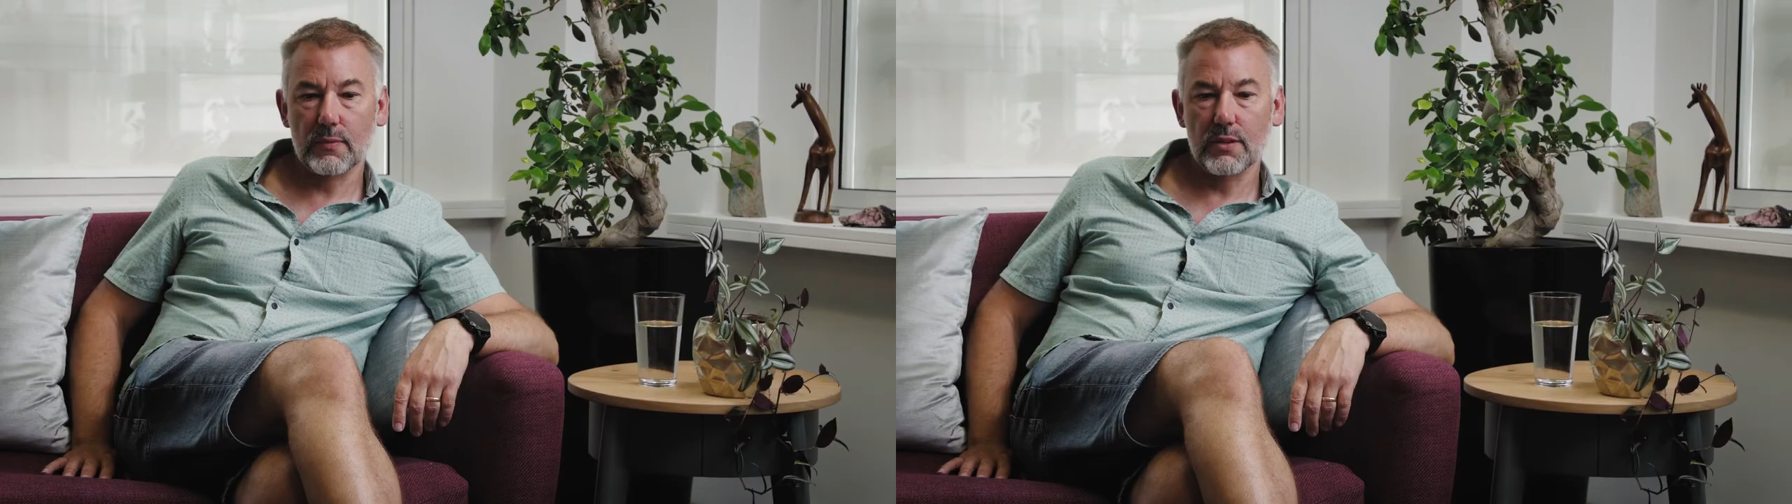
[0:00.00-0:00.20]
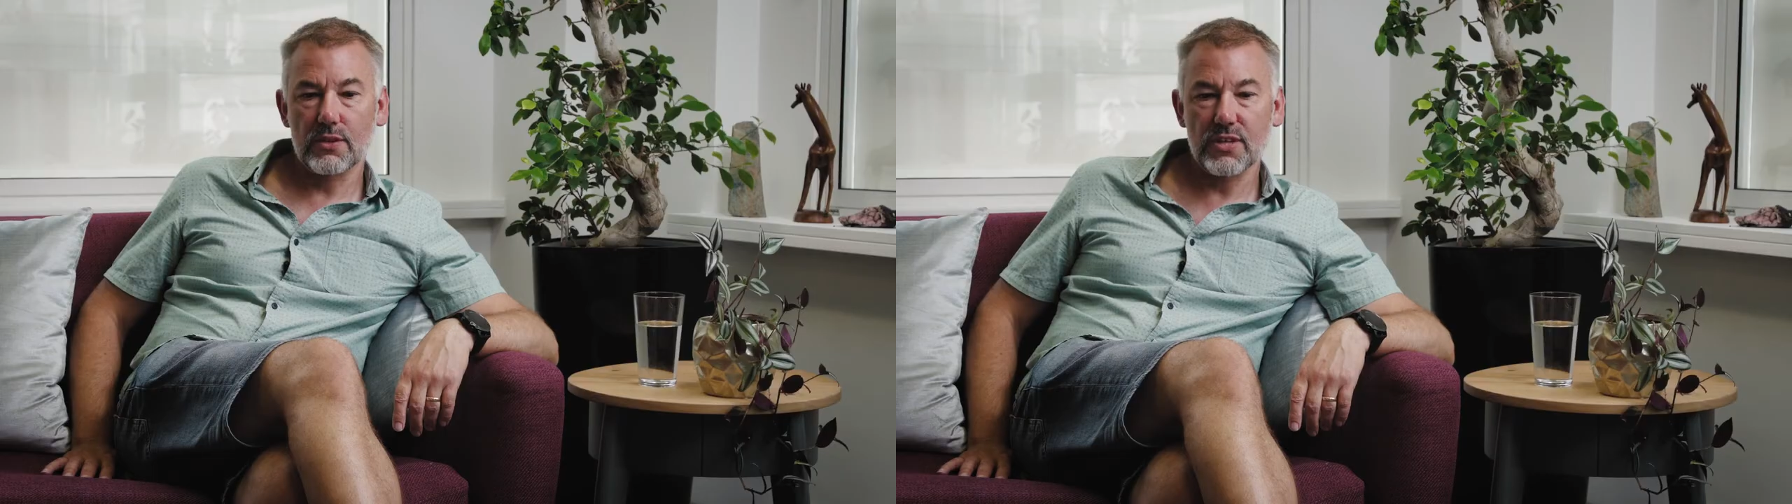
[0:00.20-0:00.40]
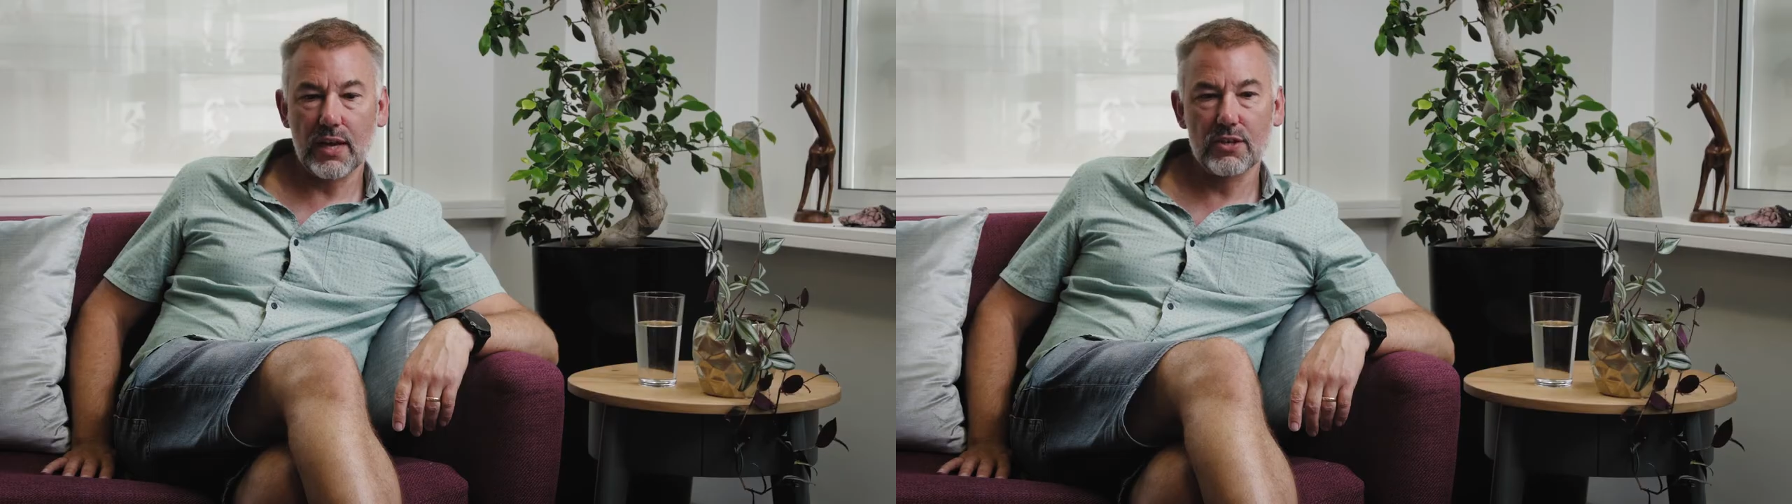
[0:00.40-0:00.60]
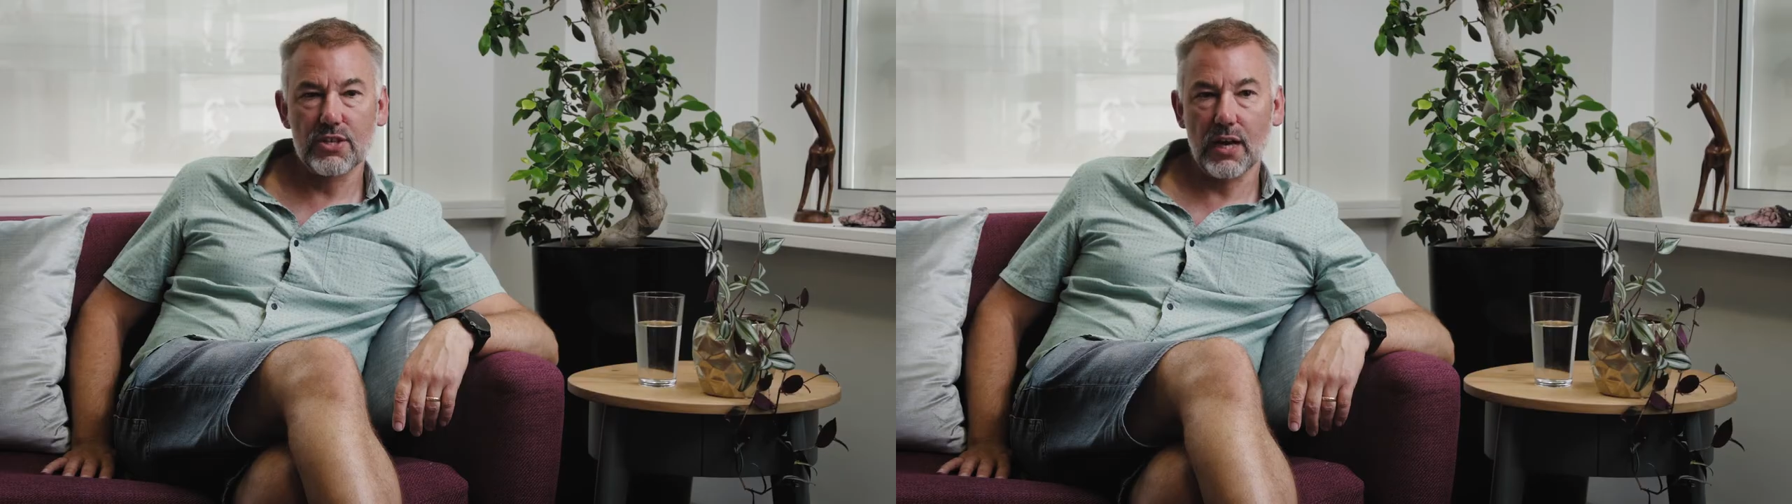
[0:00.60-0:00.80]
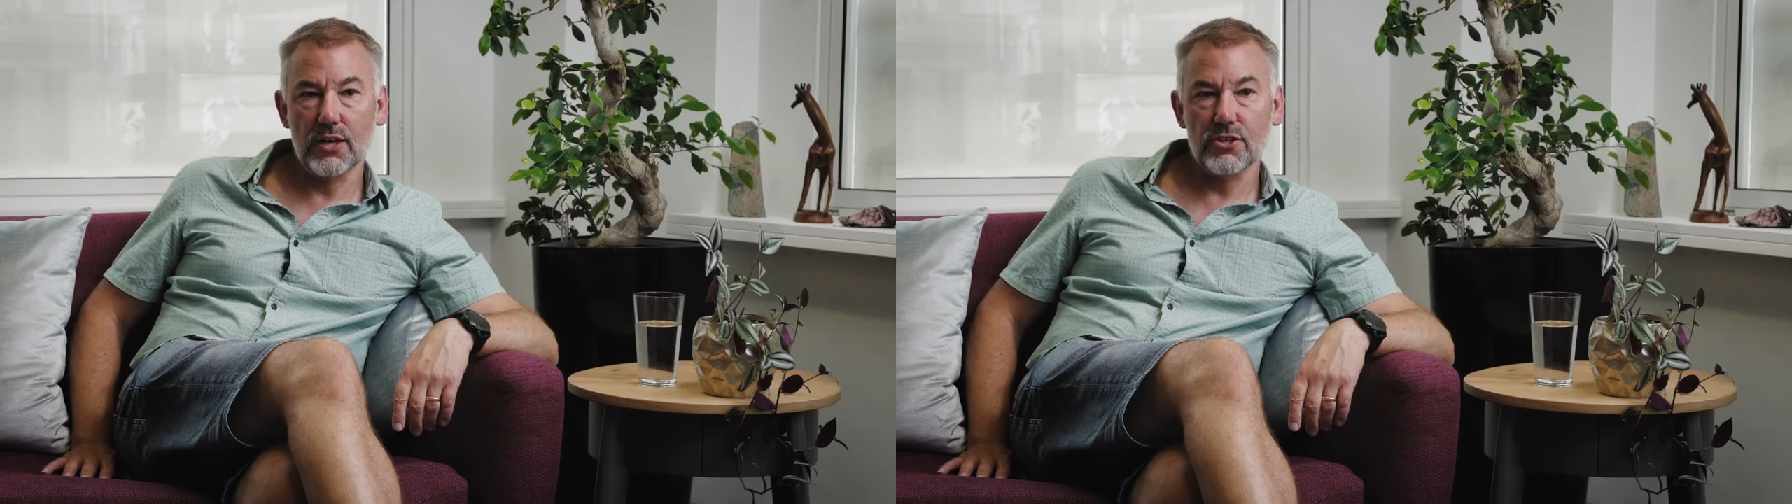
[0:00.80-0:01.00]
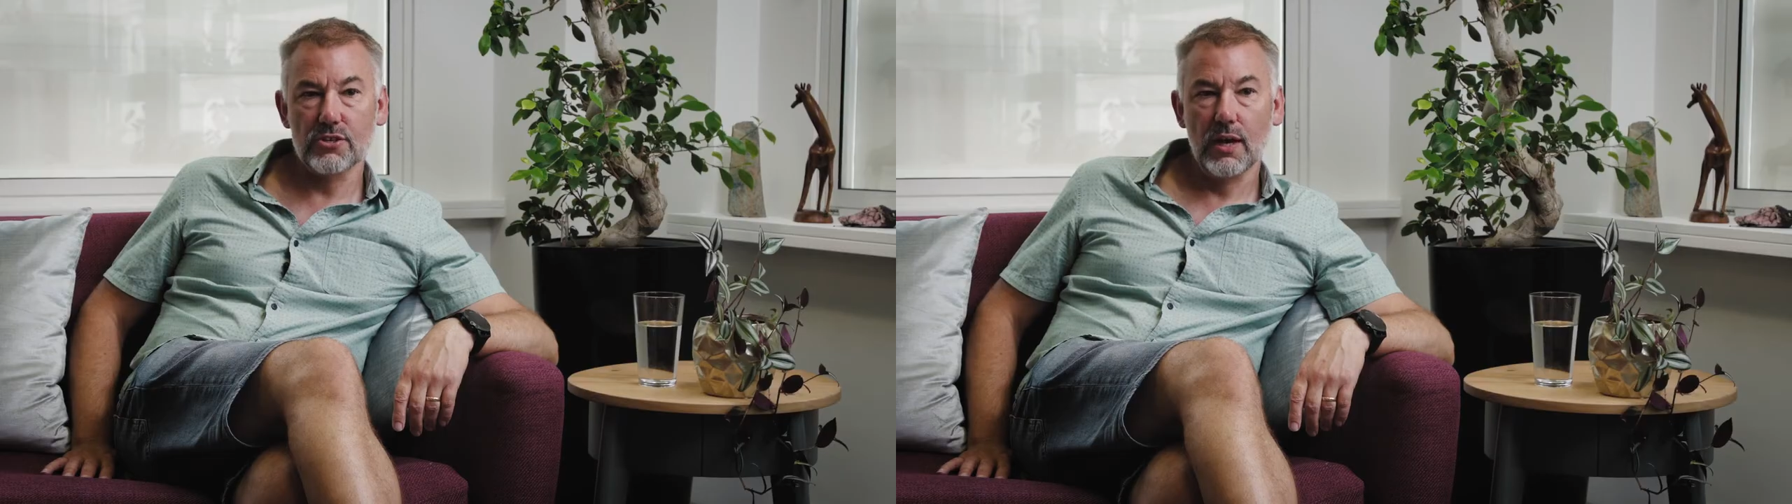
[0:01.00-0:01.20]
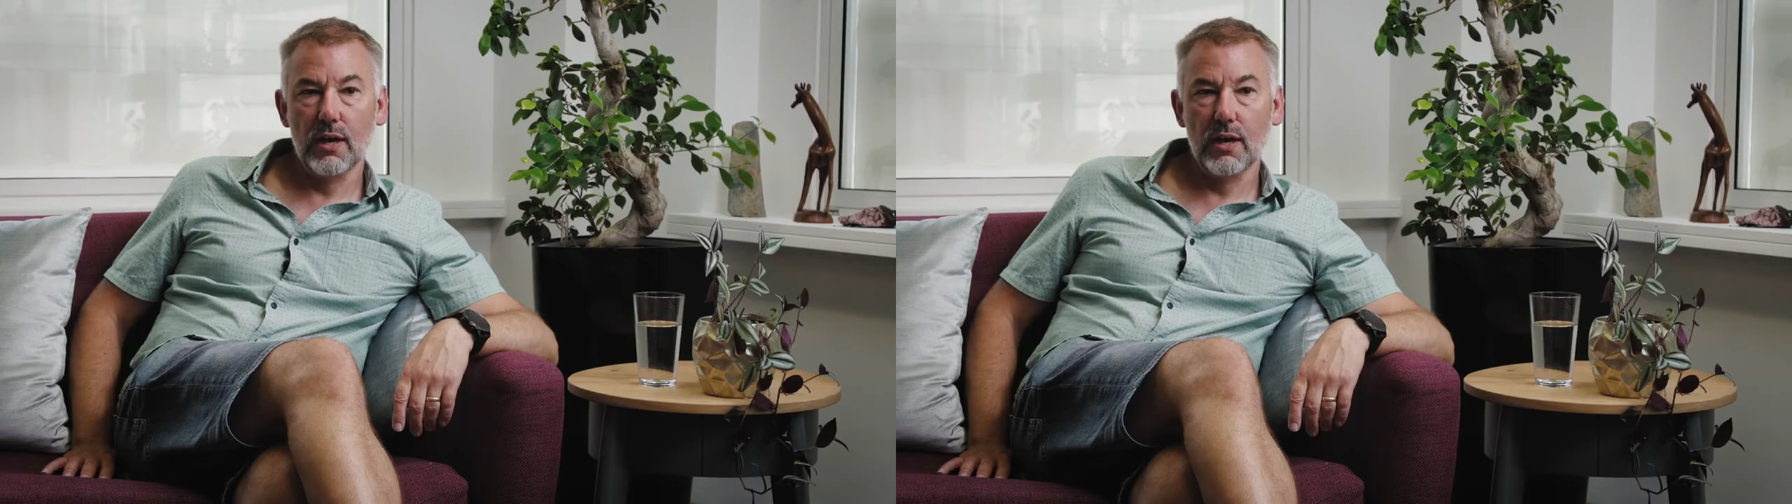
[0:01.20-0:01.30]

The second challenge is